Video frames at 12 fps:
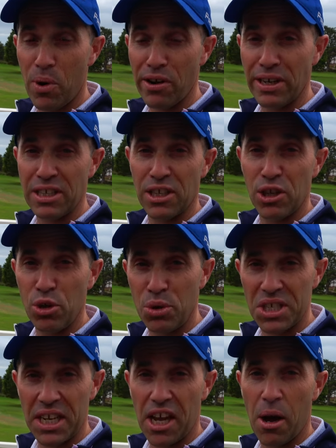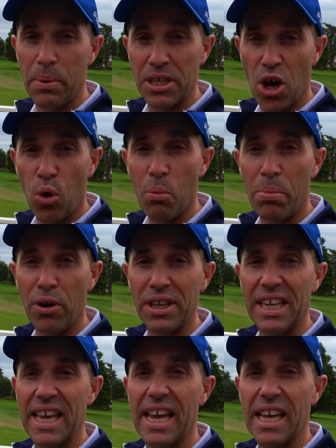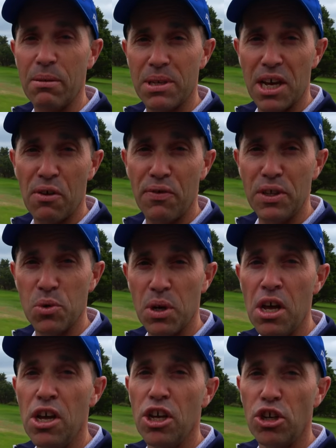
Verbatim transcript: where he's loosening up his whole body, getting himself into a